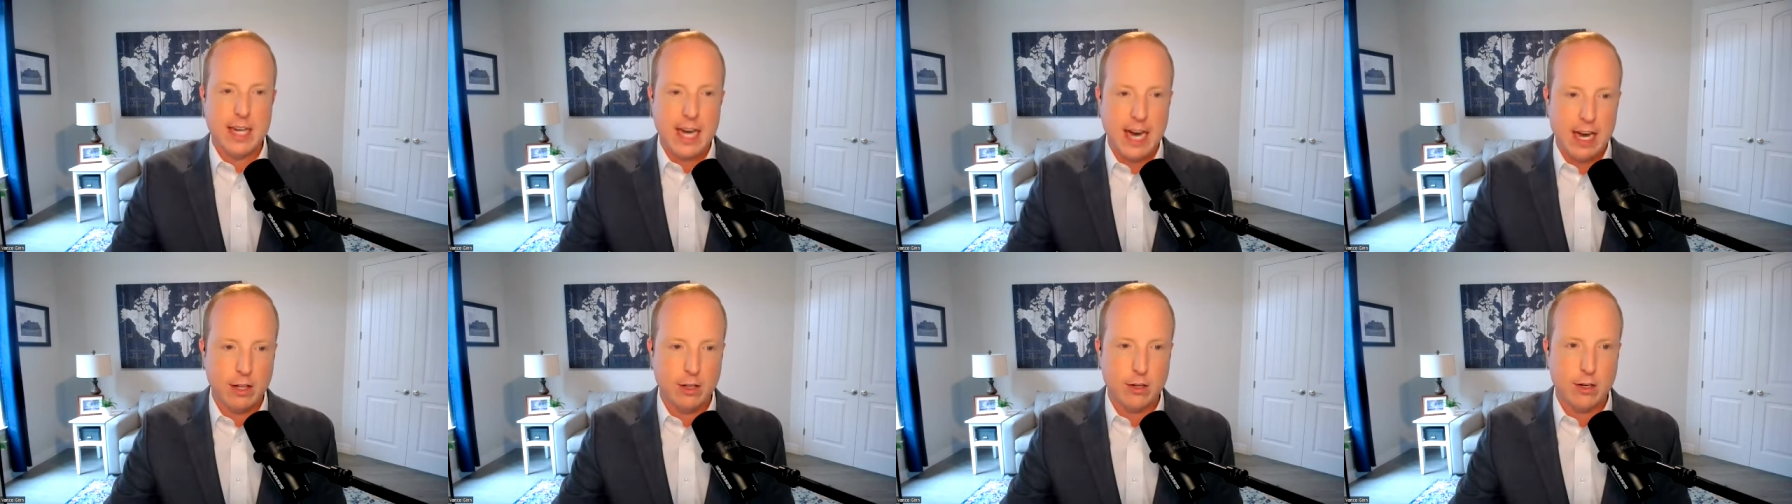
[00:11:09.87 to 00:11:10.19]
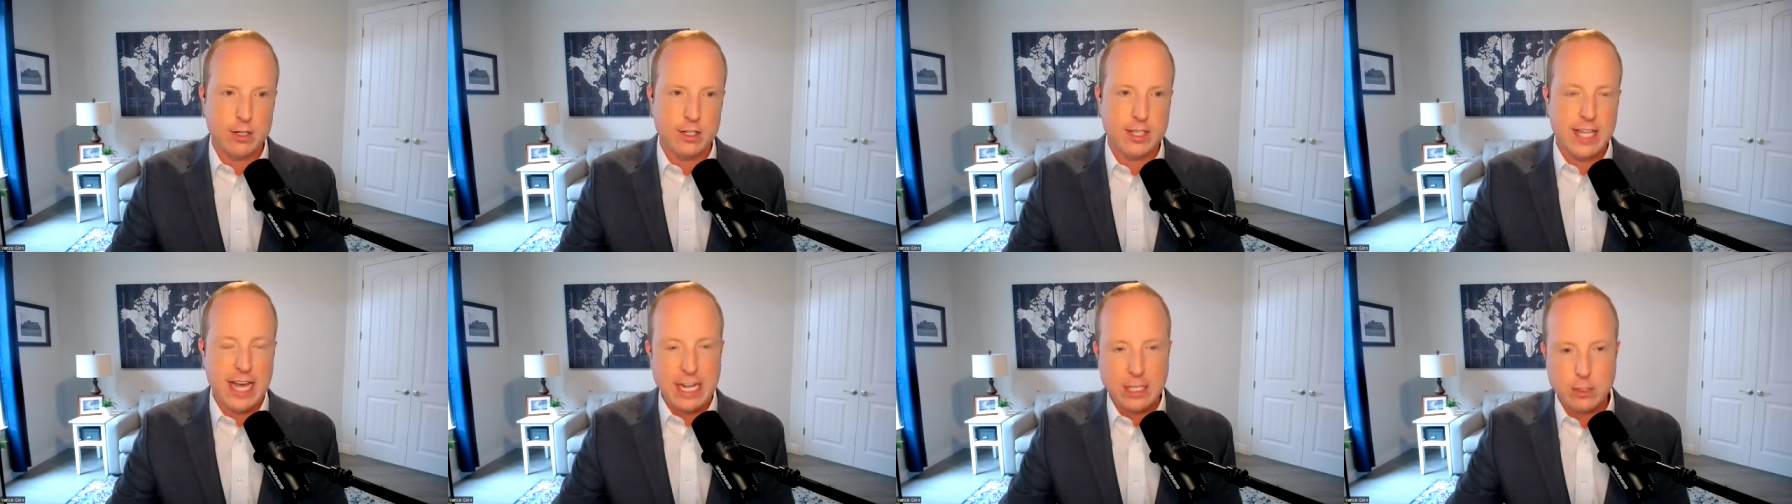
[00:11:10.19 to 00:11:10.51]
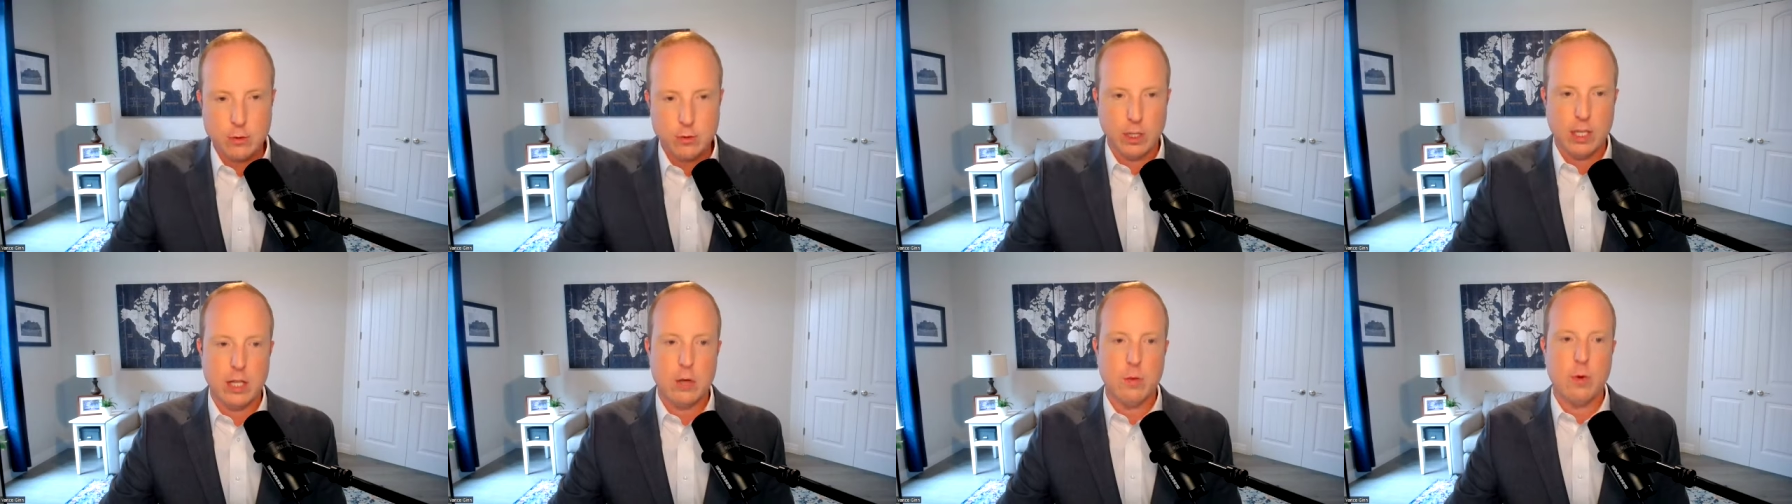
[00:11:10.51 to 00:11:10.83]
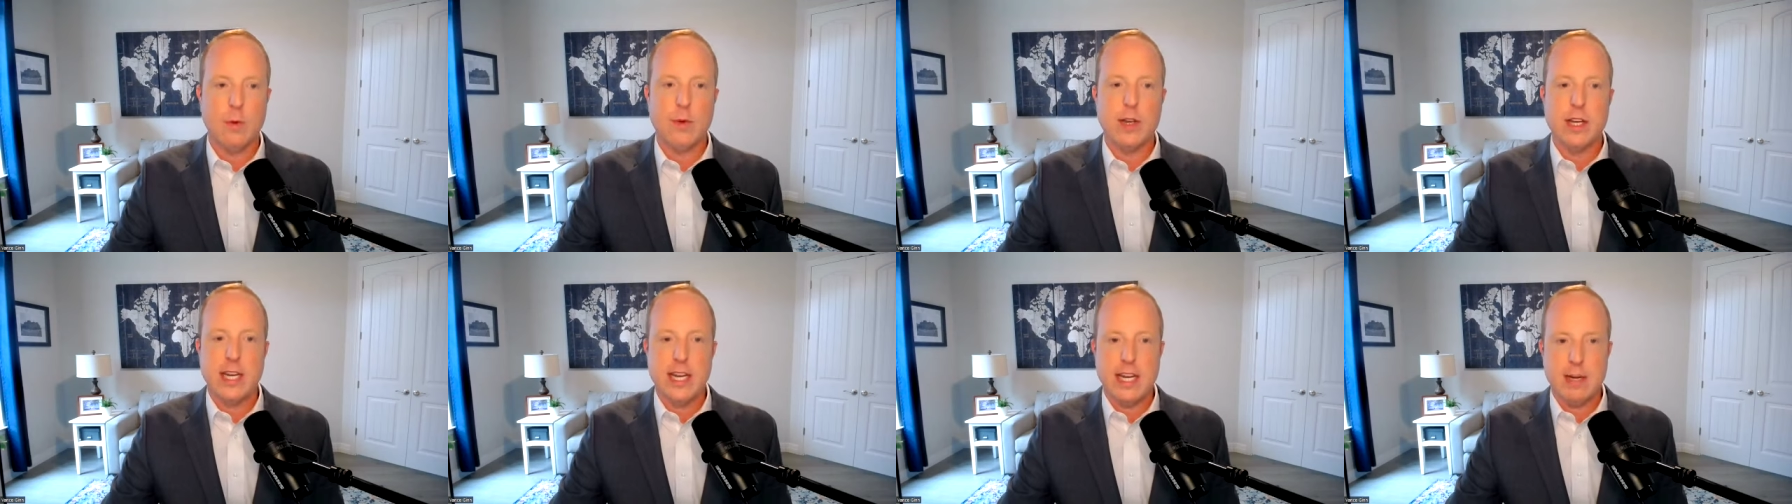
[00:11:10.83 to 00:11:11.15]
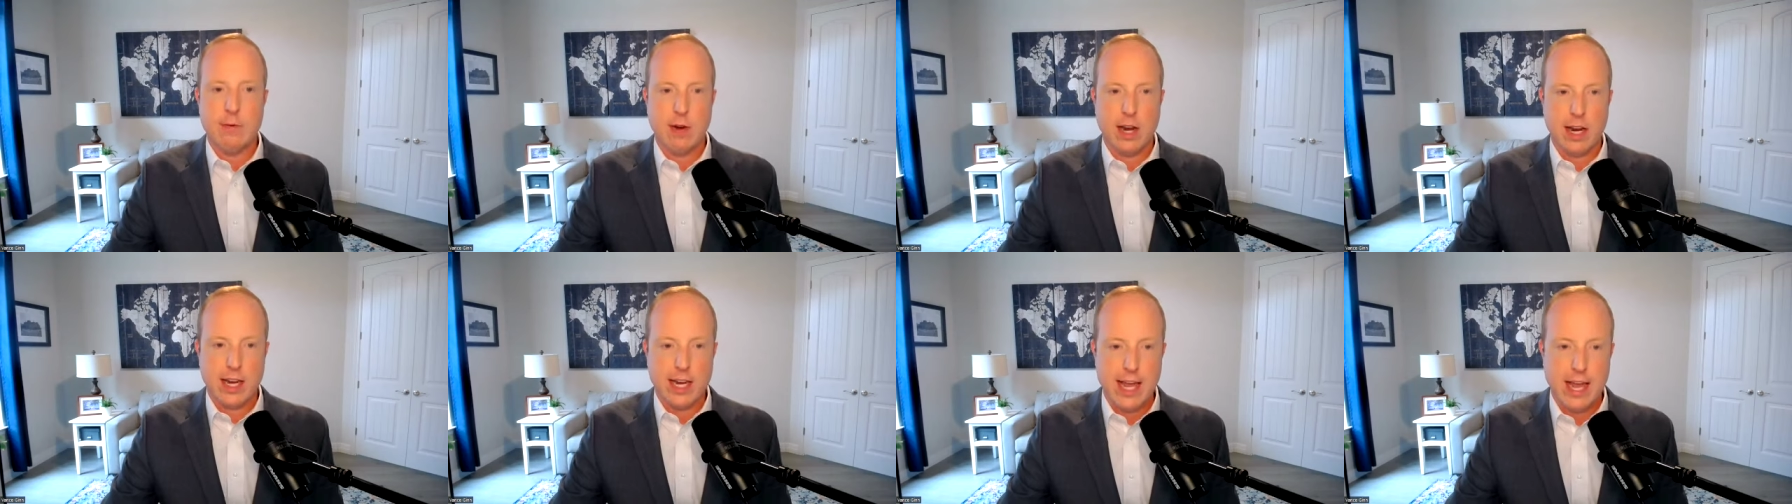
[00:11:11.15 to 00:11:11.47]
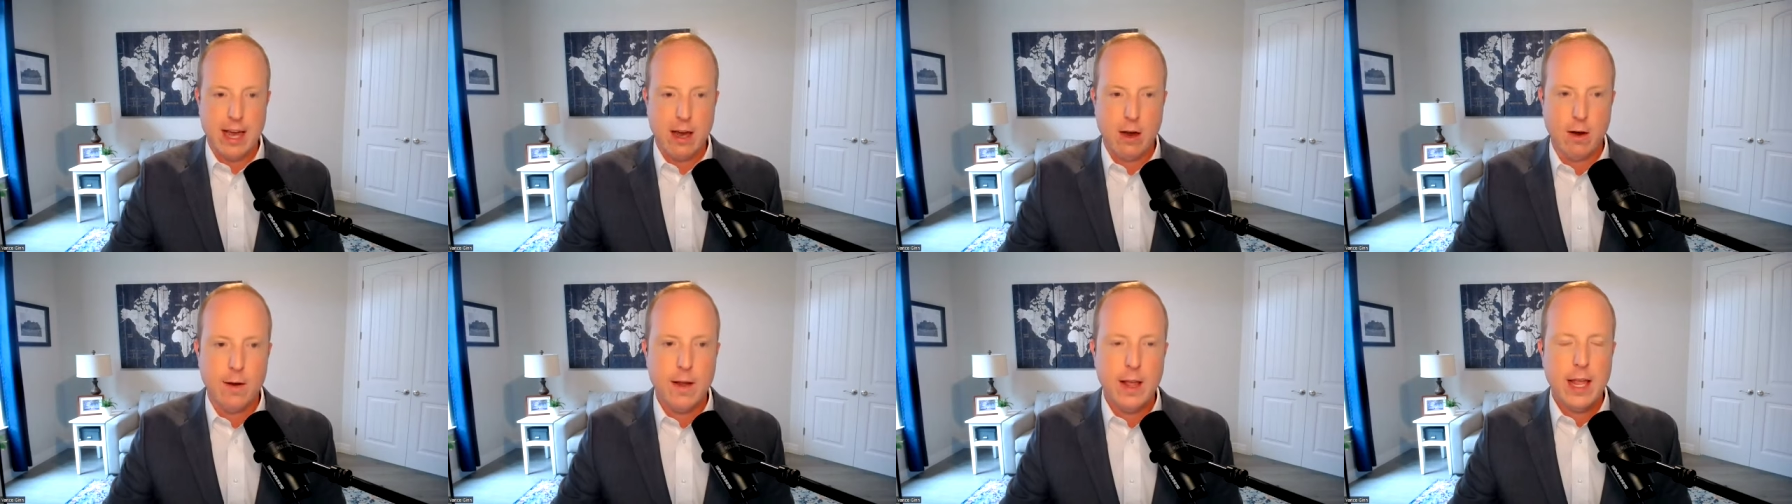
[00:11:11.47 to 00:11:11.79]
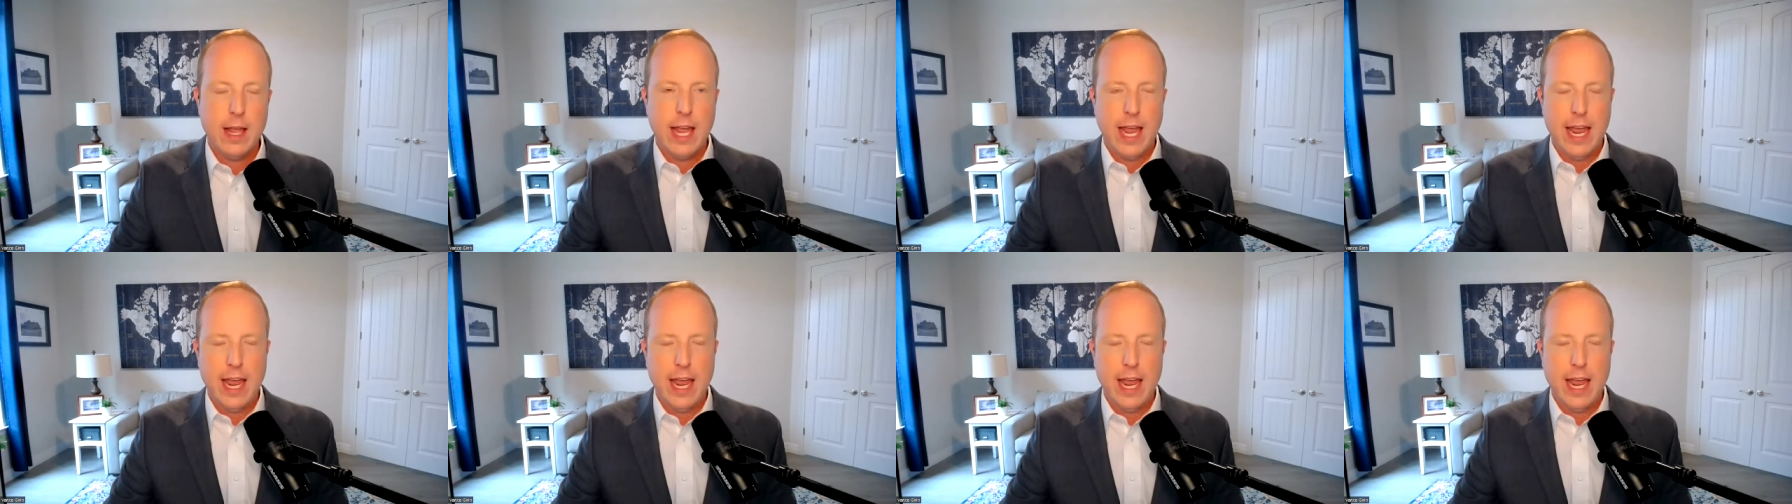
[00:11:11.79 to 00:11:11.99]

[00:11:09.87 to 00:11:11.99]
dollars. That's really what we need right now.